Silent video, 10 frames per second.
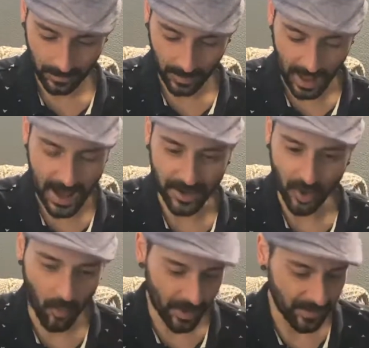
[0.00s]
And I
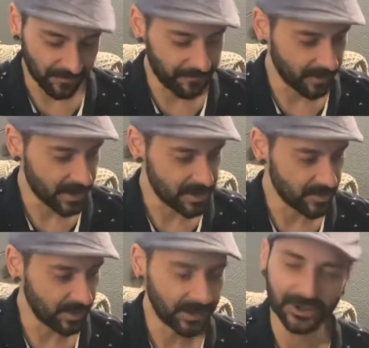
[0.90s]
don't want you to feel like you
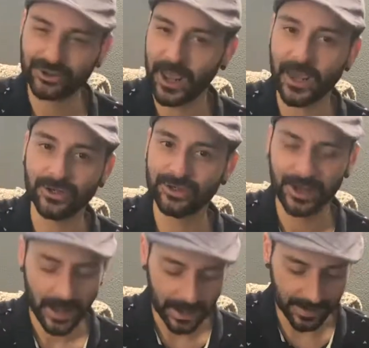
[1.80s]
need to change
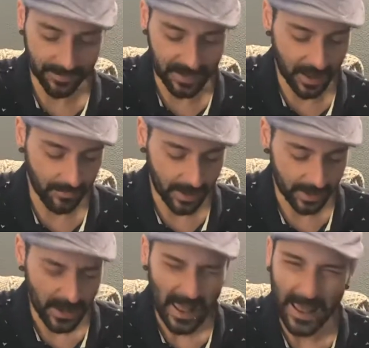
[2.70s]
into
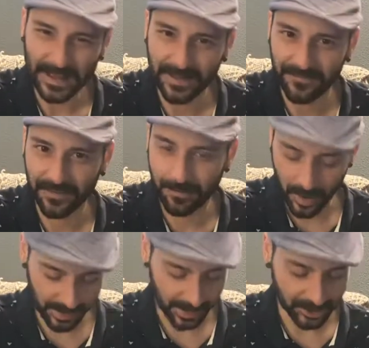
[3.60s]
becoming a different
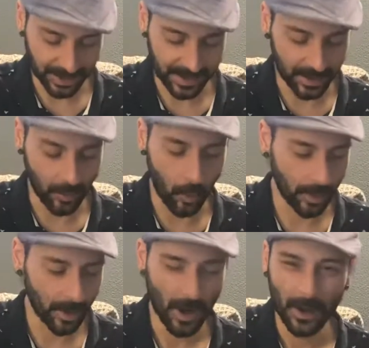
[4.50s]
person just in
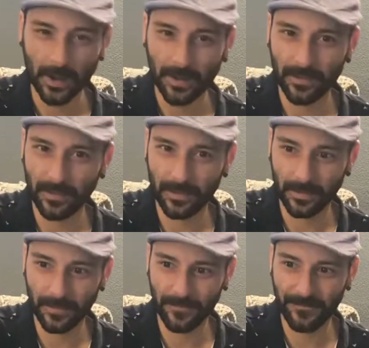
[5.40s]
order
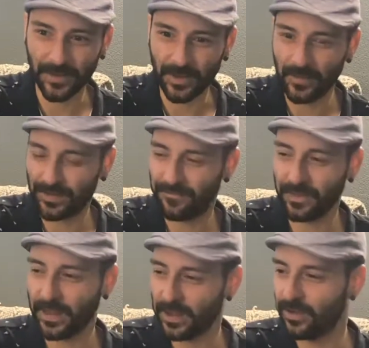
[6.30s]
for you to feel
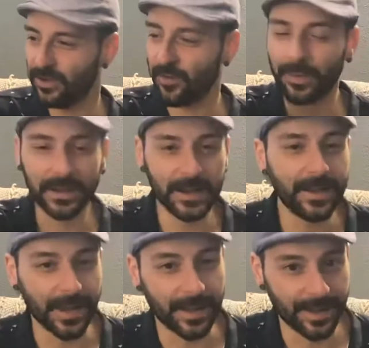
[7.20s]
like you're
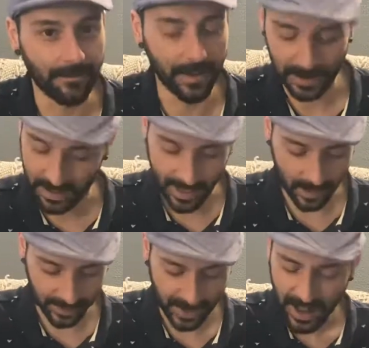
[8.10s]
pleasing somebody
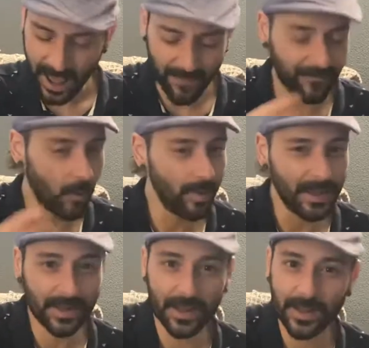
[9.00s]
else. If nobody
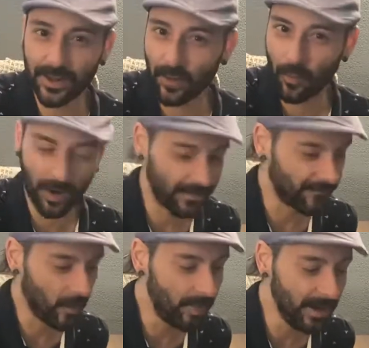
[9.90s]
sees your worth, if
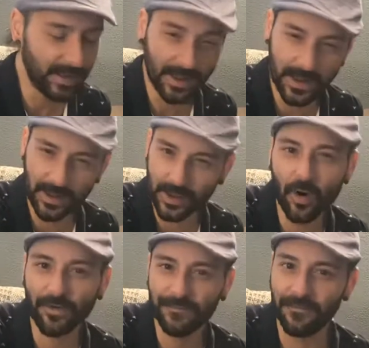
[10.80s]
nobody sees
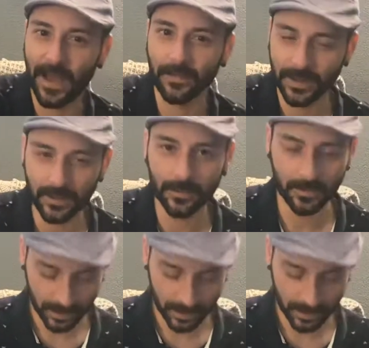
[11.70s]
your value,